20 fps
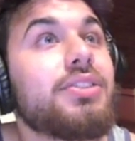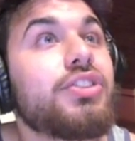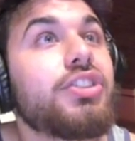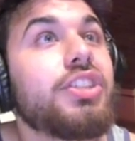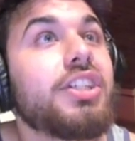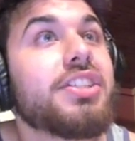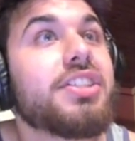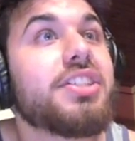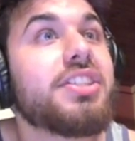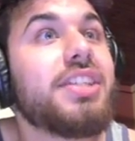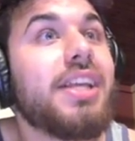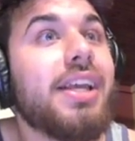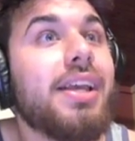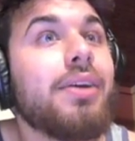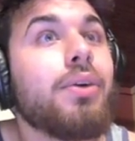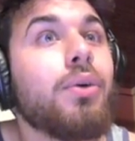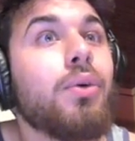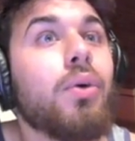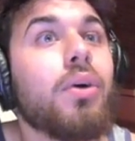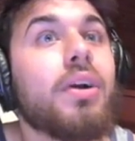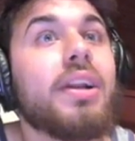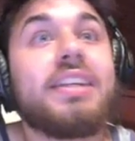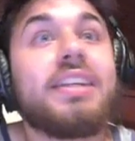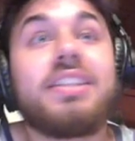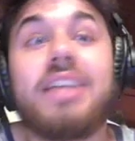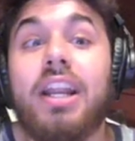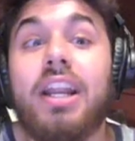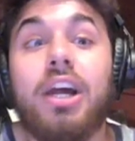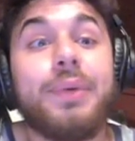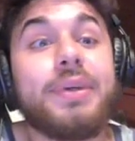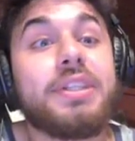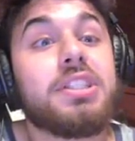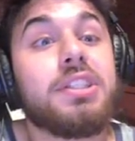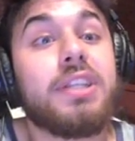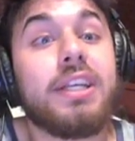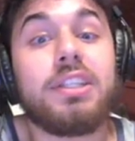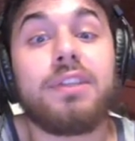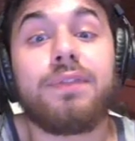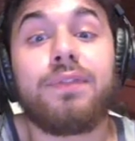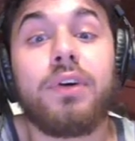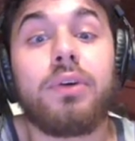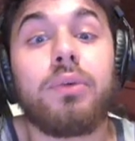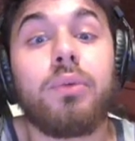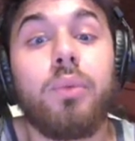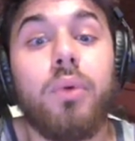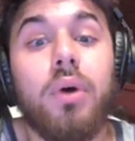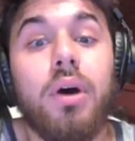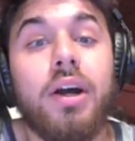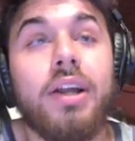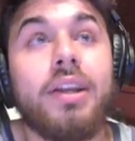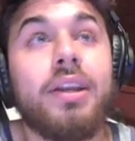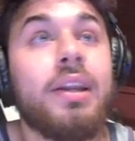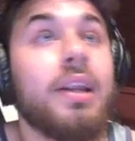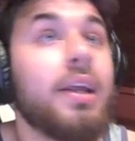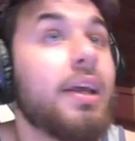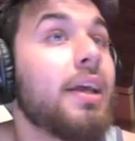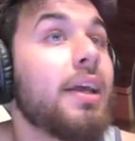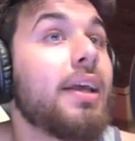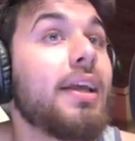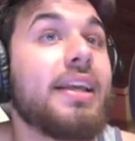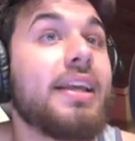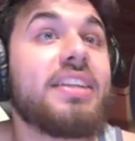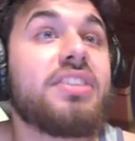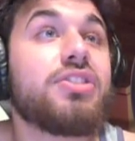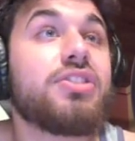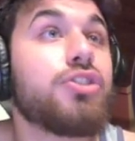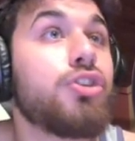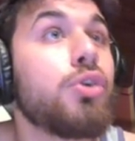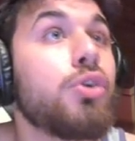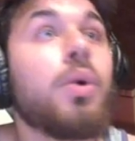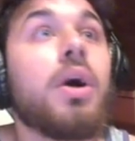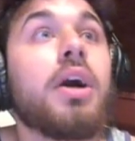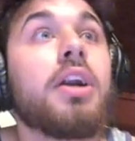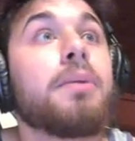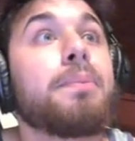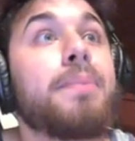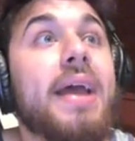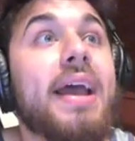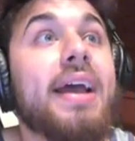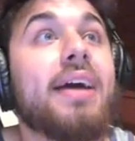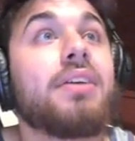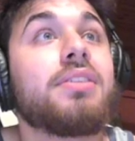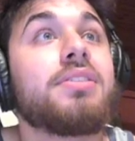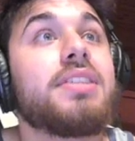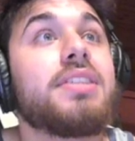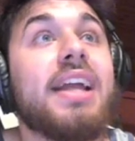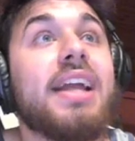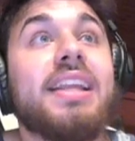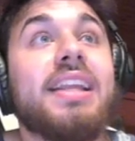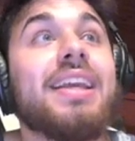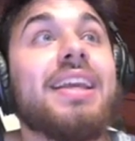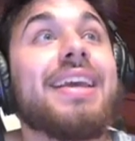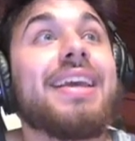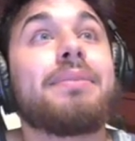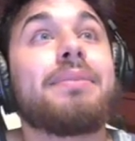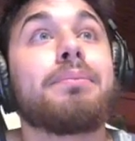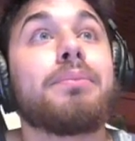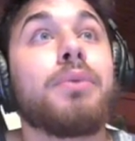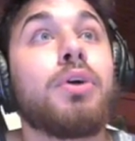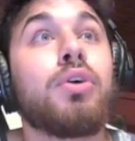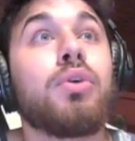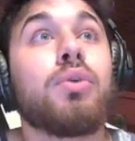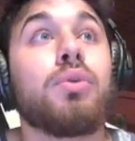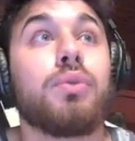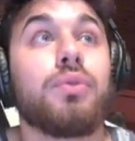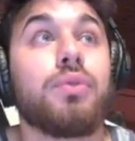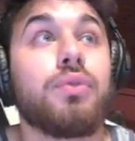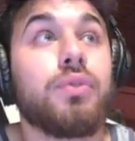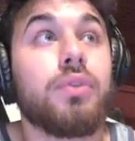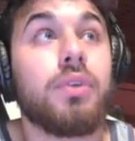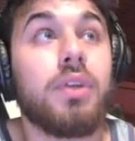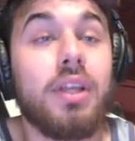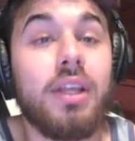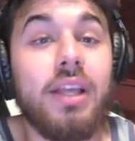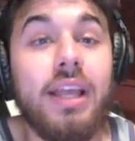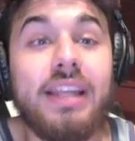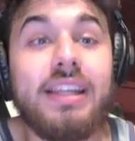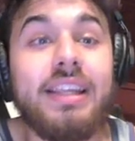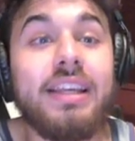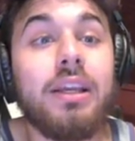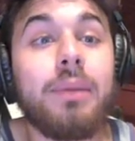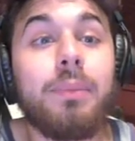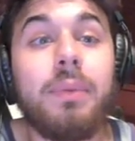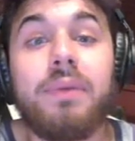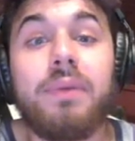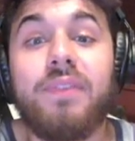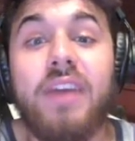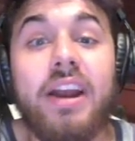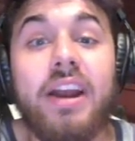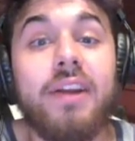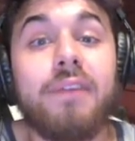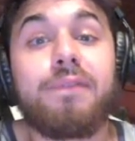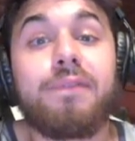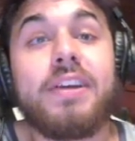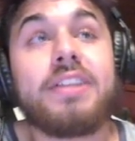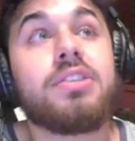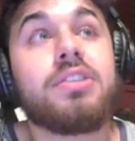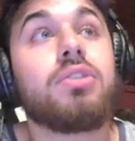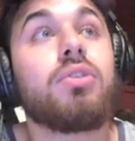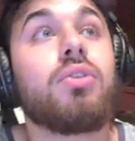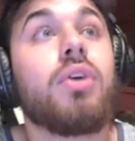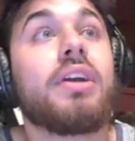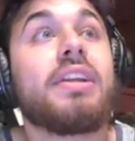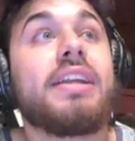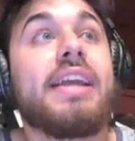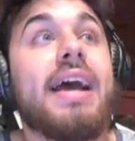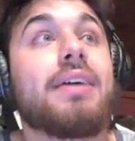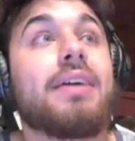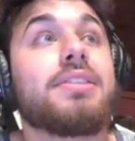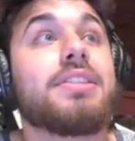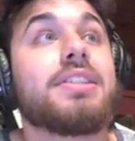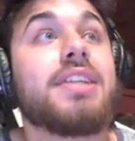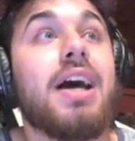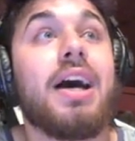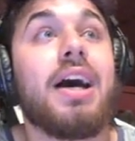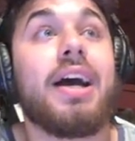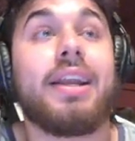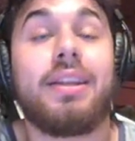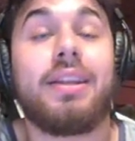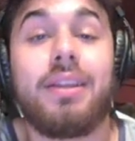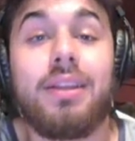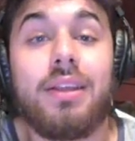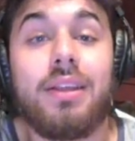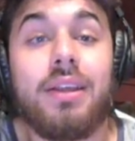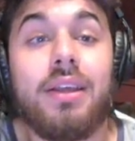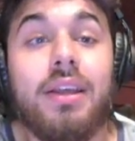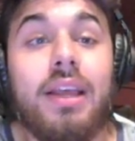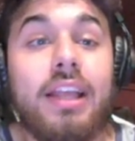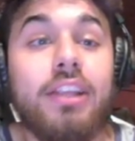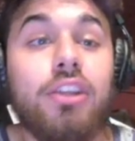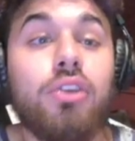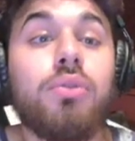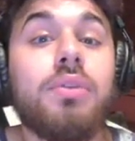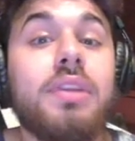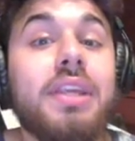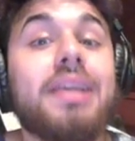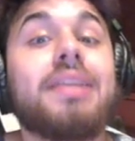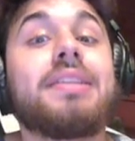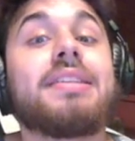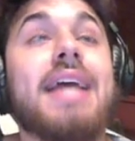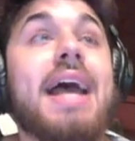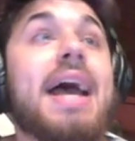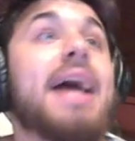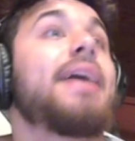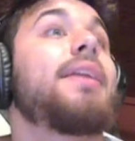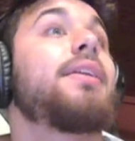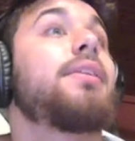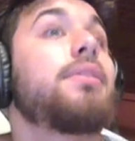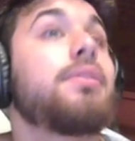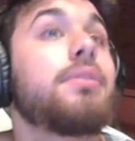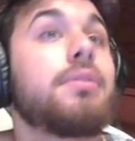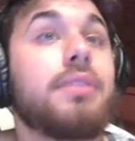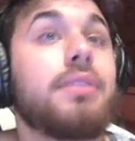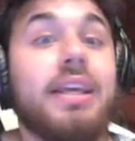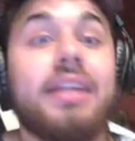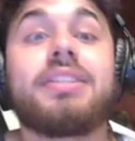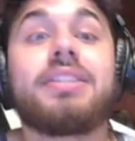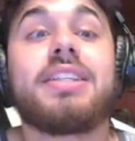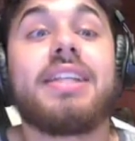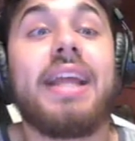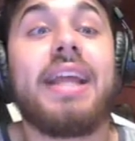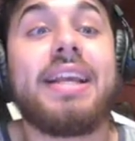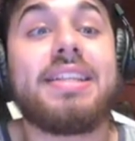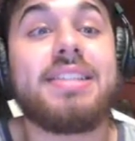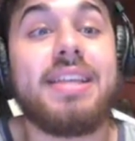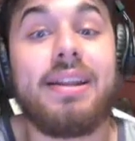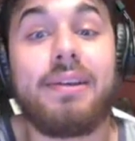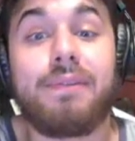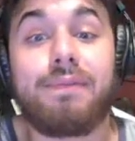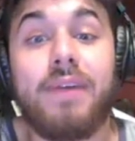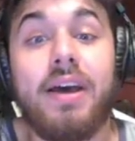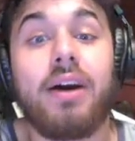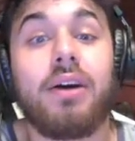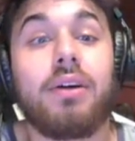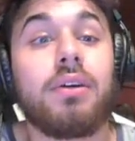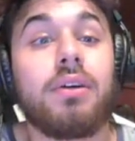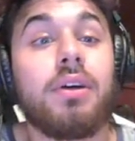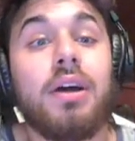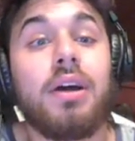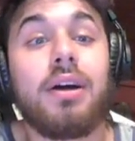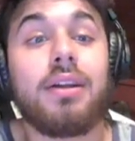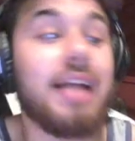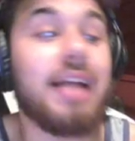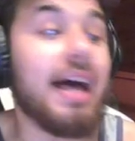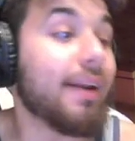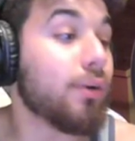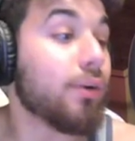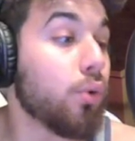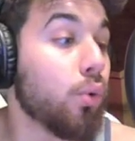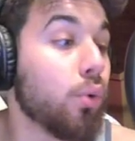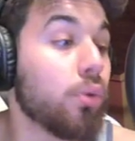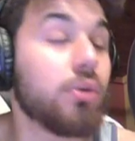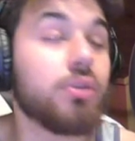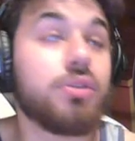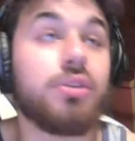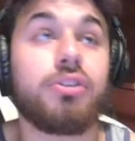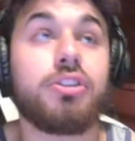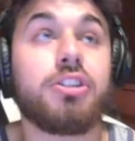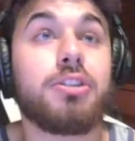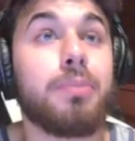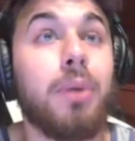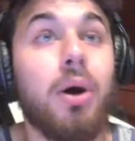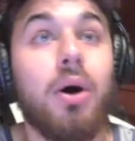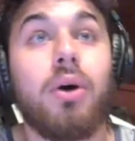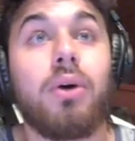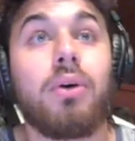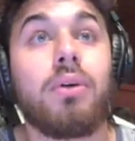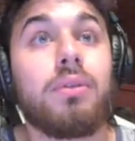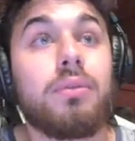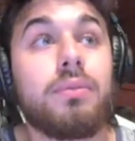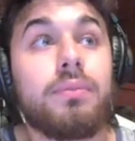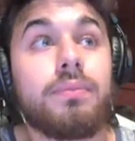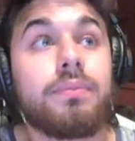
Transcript: Jasee Horn. I know he's 6'1". He's 200 pounds, and he can move. And he can be very physical on the outside. And you need that in today's NFL. A lot of corners are small.